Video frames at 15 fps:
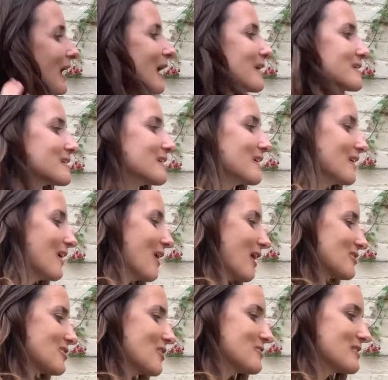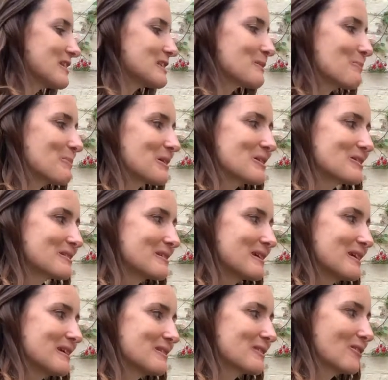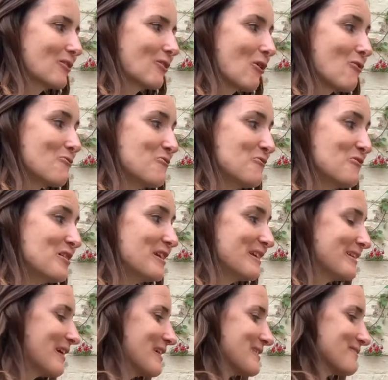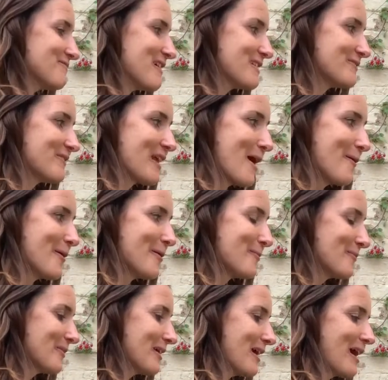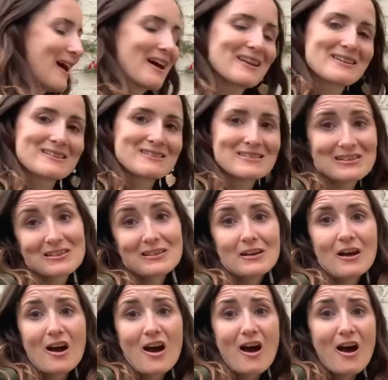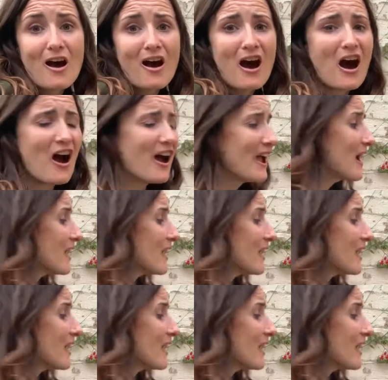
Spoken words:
And I chose this because it's got a really nice red flower, and I